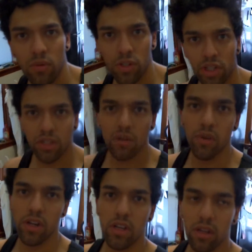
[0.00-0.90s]
know what, she's not
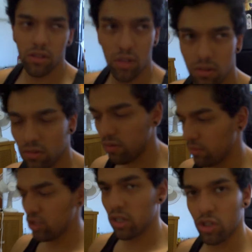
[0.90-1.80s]
ready yet, so I'm
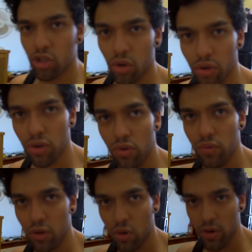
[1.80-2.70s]
just gonna show you
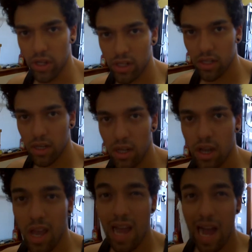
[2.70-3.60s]
real quick
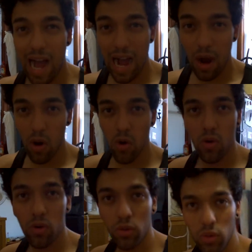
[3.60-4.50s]
how
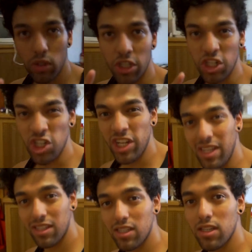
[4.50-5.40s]
to
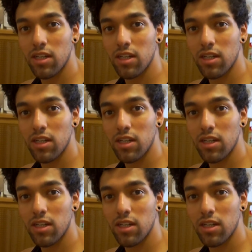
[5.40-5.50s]
cheat